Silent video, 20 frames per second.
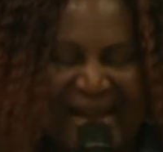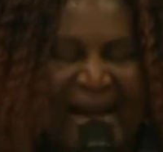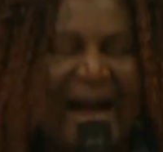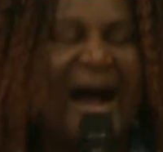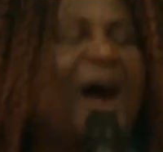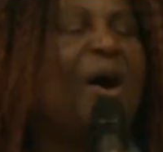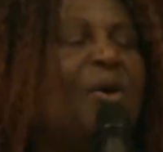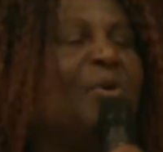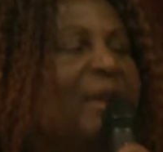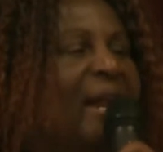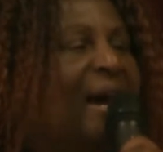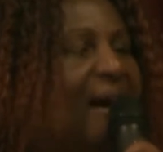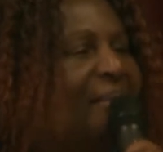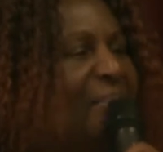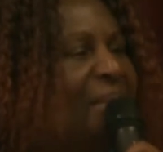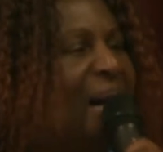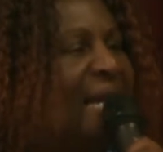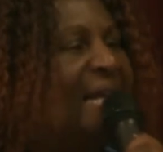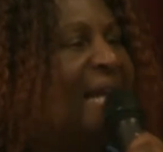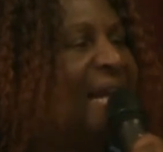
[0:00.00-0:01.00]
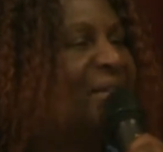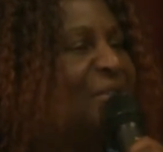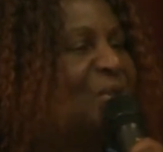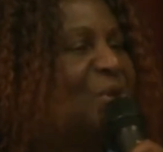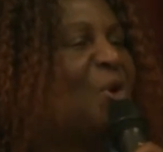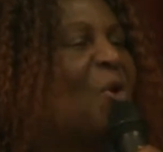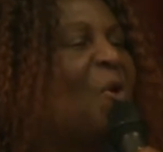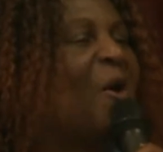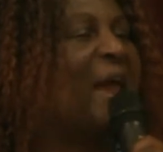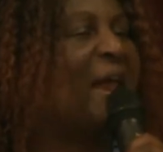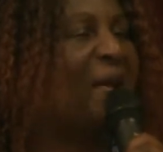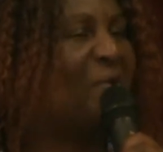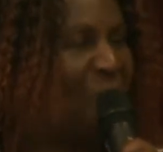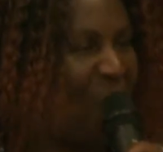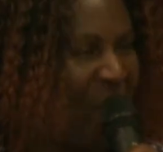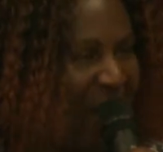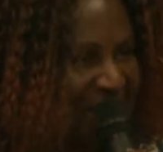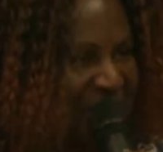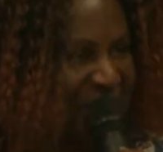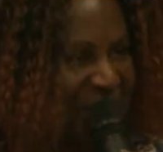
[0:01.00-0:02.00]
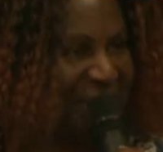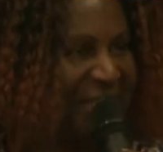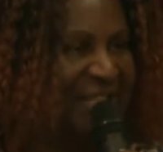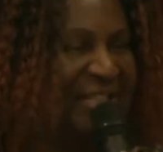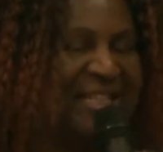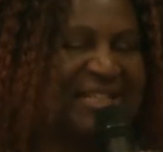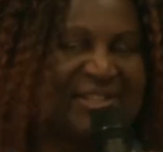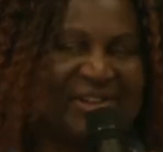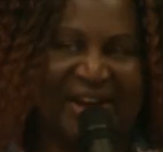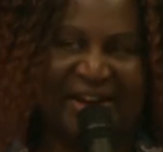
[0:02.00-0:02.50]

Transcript: How Naaman had to go and wash in the